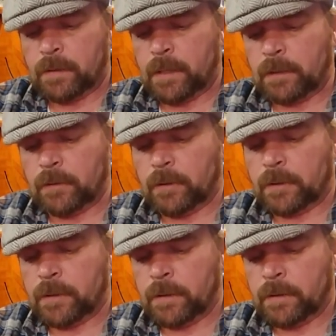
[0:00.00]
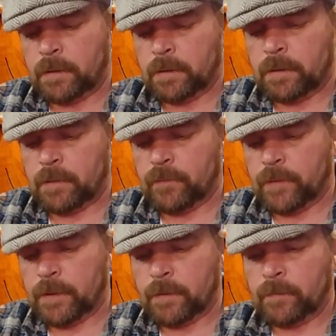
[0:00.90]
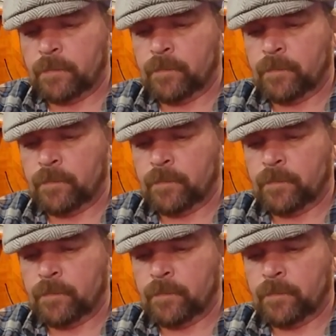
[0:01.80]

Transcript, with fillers: that look of uh